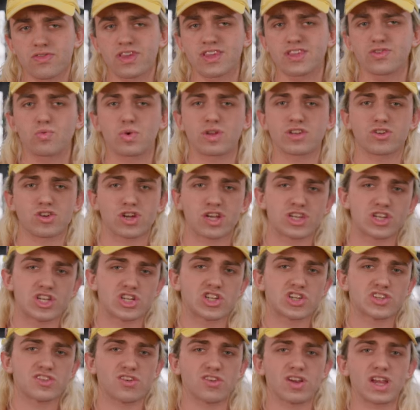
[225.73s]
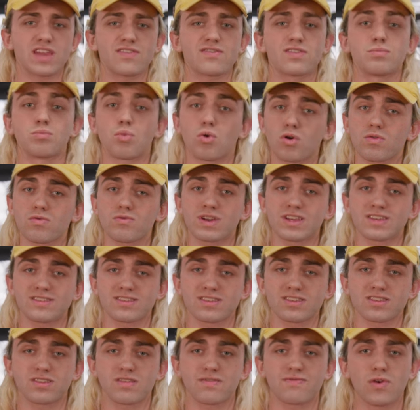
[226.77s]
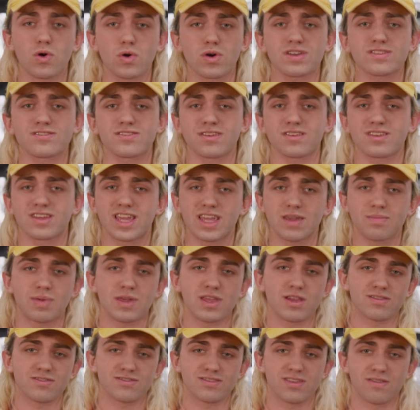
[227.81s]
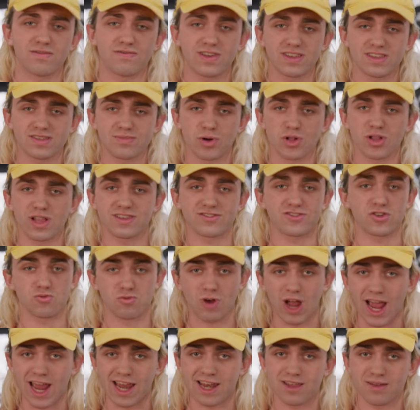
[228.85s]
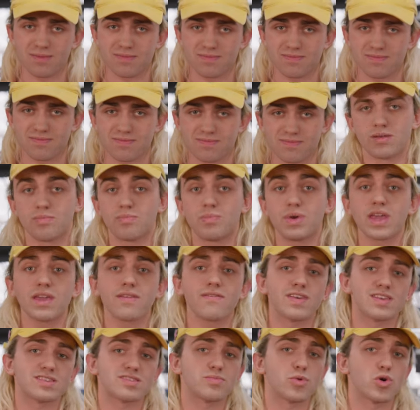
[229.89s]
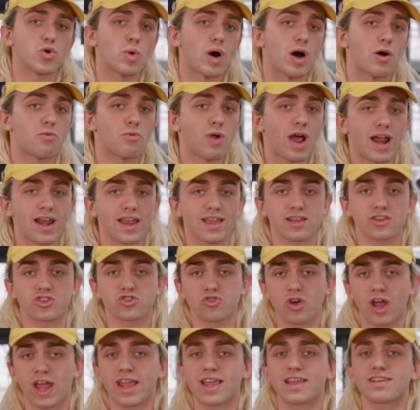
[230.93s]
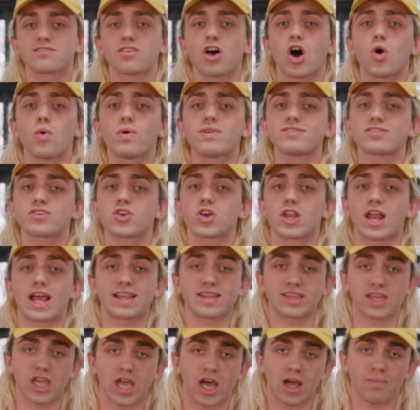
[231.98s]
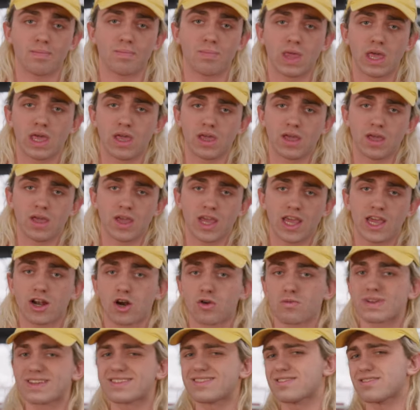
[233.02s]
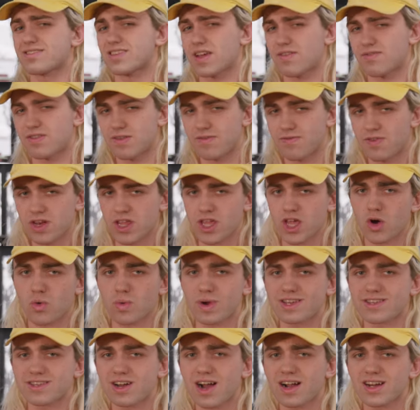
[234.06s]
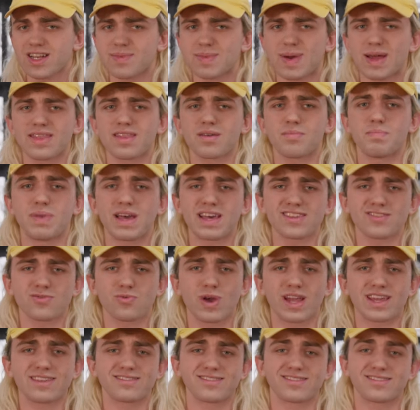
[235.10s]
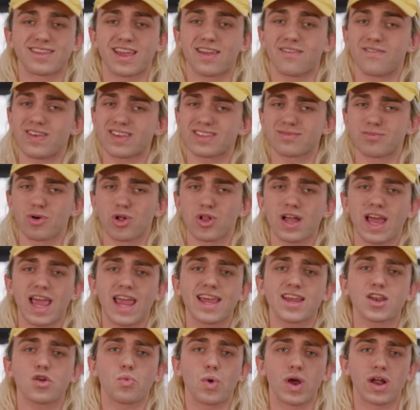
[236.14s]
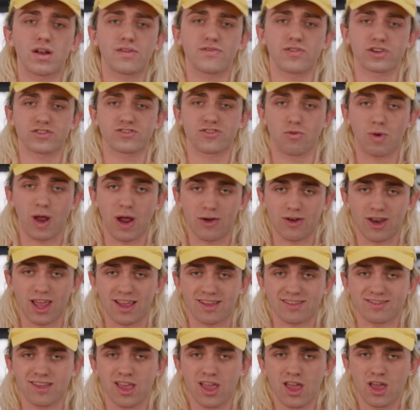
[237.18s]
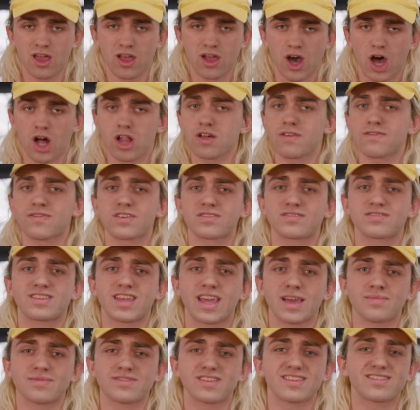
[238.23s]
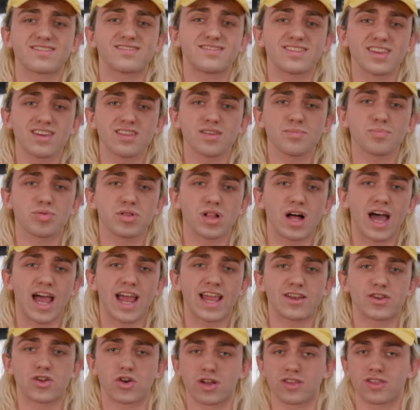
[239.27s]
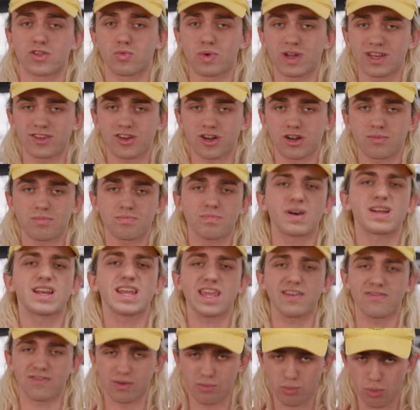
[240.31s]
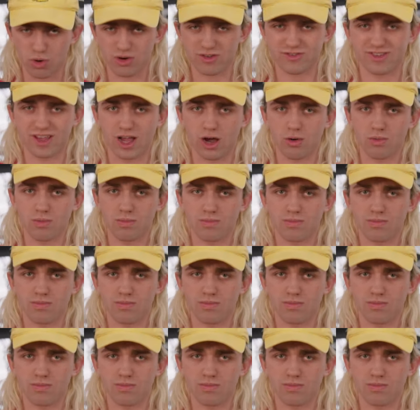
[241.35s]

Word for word: These winter conditions are even more reason to focus on keeping yourself visible as you ride. Being visible while riding a trike is always a good idea. In our recent safety video, we talked about the best ways to stay visible and aware of your surroundings. All of those tips still apply during the winter, but even more so.